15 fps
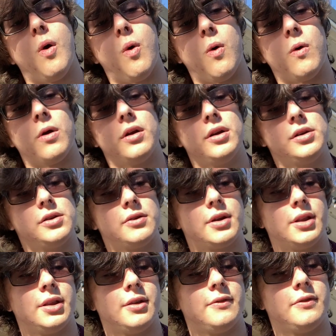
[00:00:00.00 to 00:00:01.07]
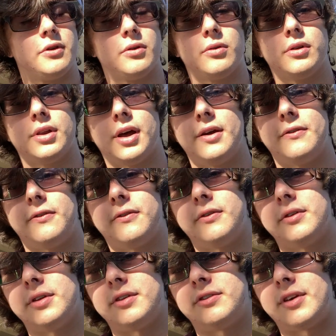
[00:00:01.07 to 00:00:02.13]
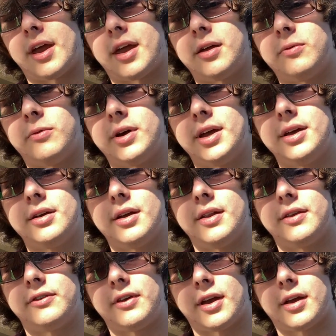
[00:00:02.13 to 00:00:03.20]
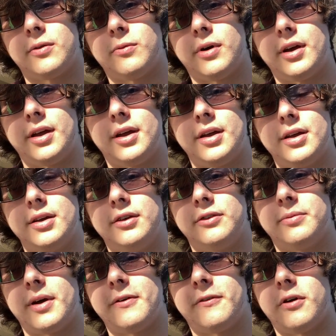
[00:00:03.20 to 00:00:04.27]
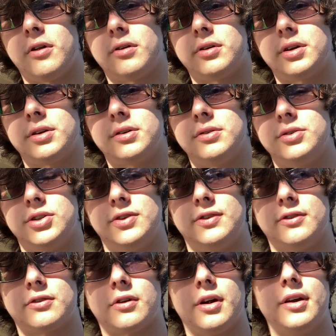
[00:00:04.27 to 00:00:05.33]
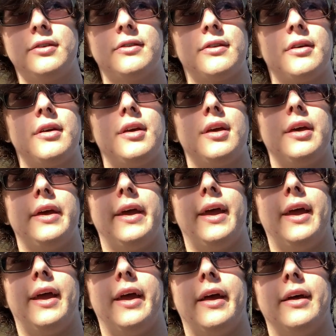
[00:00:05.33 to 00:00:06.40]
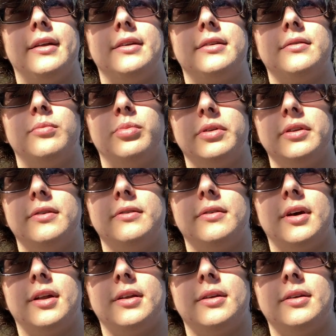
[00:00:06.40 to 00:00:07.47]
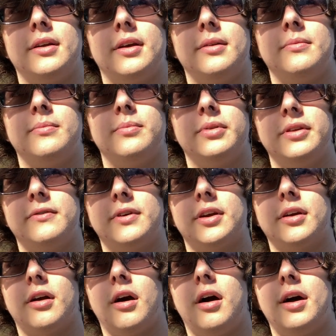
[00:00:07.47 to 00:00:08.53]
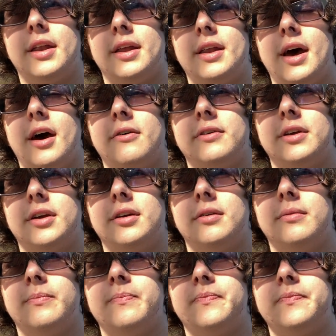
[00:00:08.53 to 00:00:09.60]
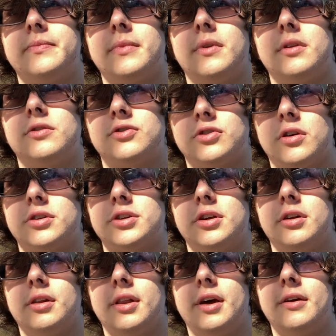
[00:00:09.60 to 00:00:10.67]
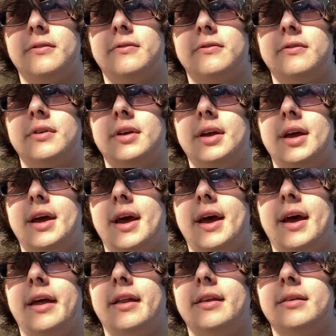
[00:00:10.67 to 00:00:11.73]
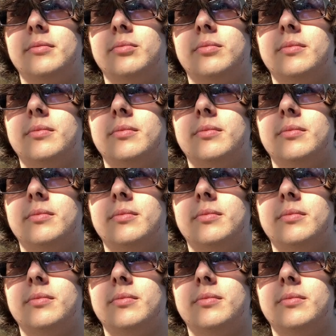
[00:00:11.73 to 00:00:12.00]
or you can live your life the second way, and the second way is by following Jesus Christ and believing in God and having Him structure your life, and